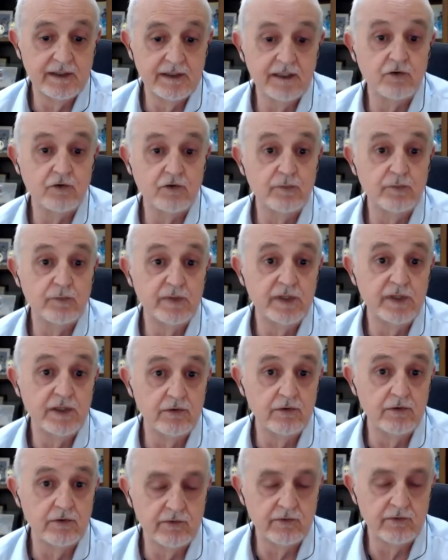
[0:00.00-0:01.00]
any value,
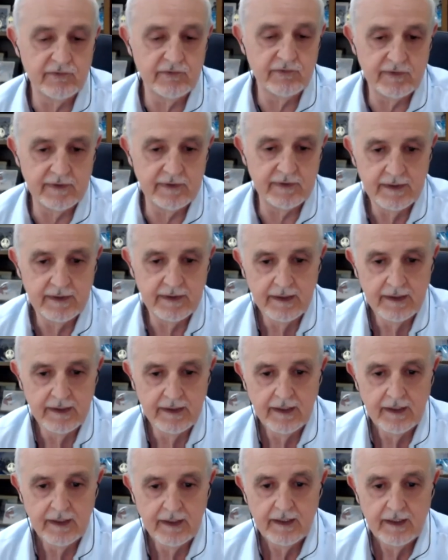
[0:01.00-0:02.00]
they need to be
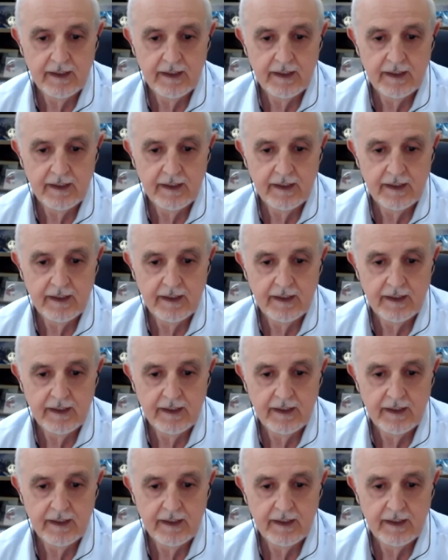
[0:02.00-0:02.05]
used.